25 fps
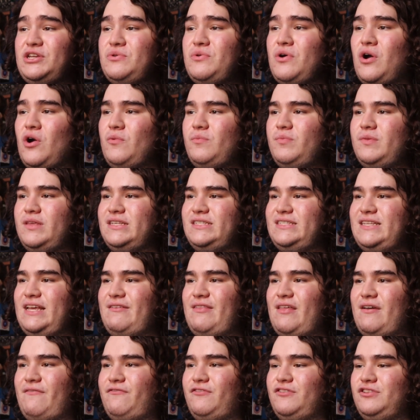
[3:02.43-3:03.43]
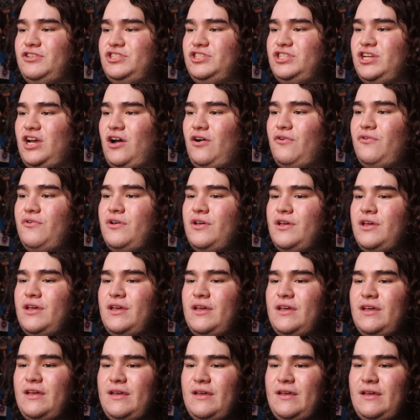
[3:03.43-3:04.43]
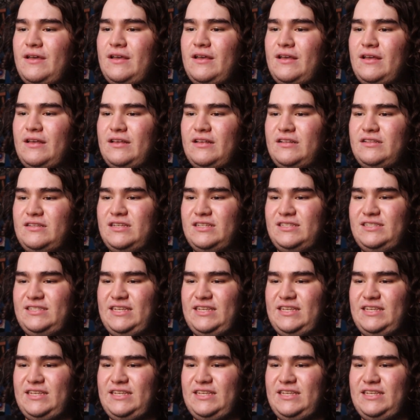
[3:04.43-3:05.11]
do hope they save that for the show to